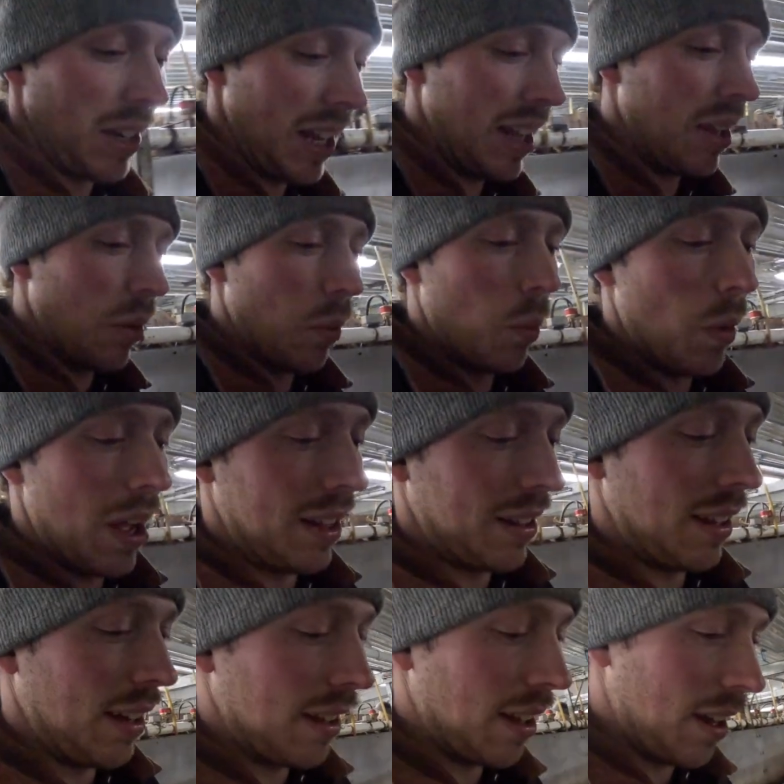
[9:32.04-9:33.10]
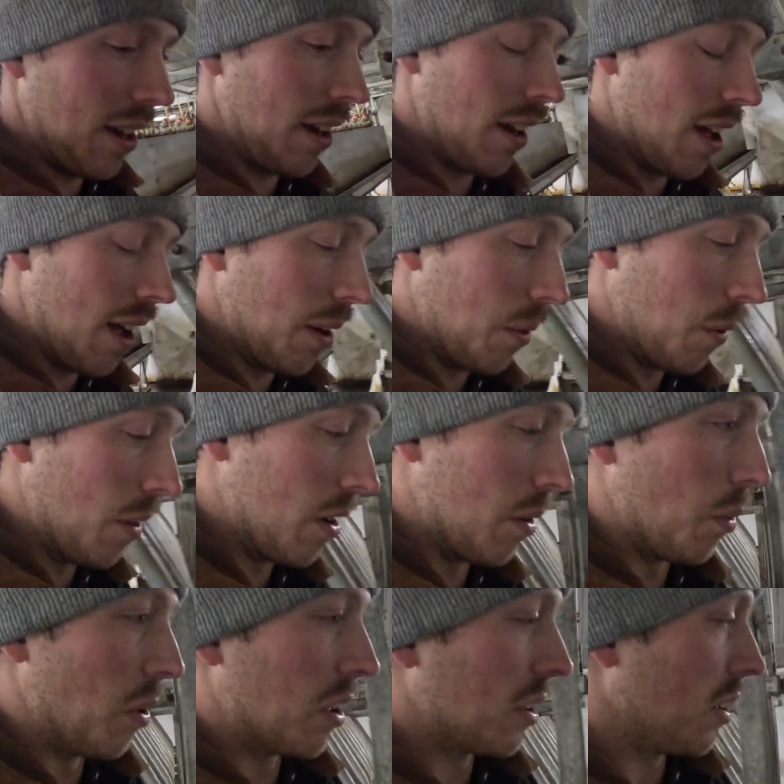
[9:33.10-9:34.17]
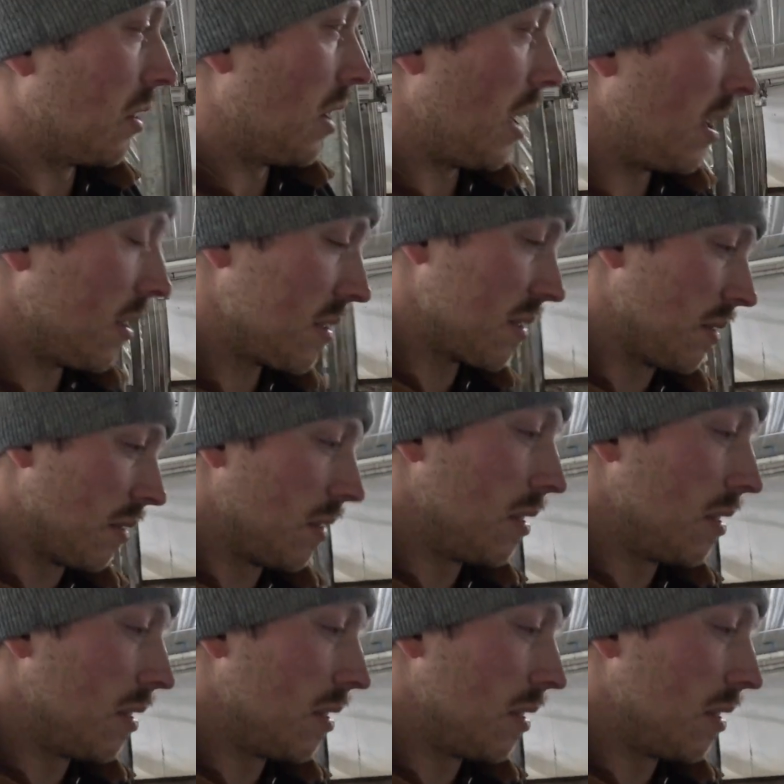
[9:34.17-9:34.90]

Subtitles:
they get wet they tend to not want to work the greatest. So